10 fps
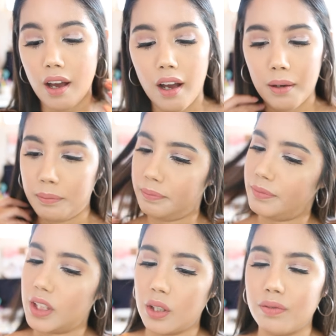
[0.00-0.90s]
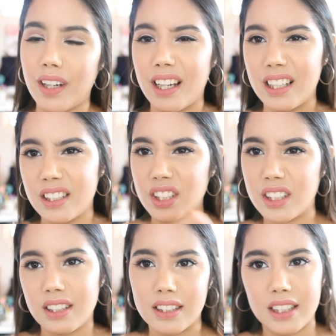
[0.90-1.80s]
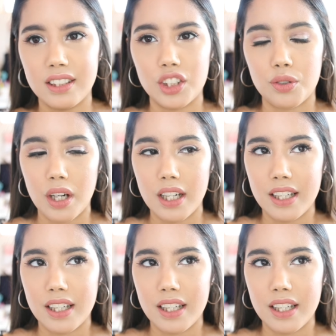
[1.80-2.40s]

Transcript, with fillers: Um, so I just did straighten